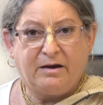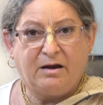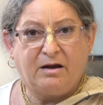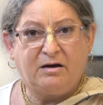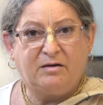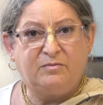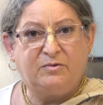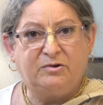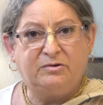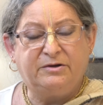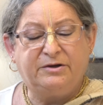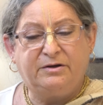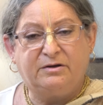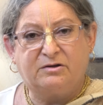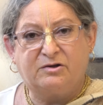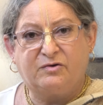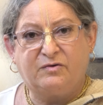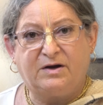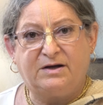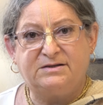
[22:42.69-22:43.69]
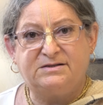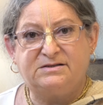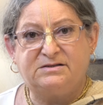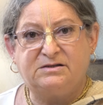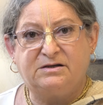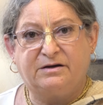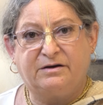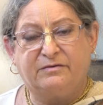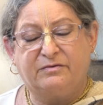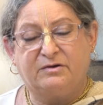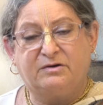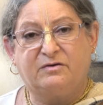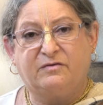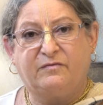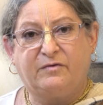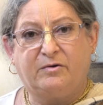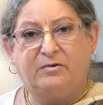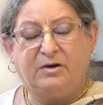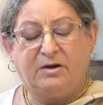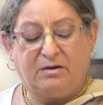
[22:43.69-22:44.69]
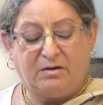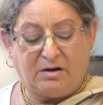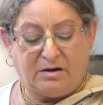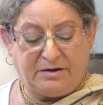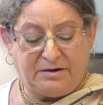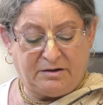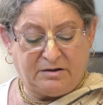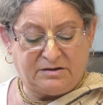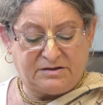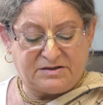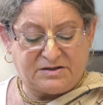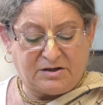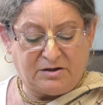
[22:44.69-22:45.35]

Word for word: And I'm only addressing the devotee audience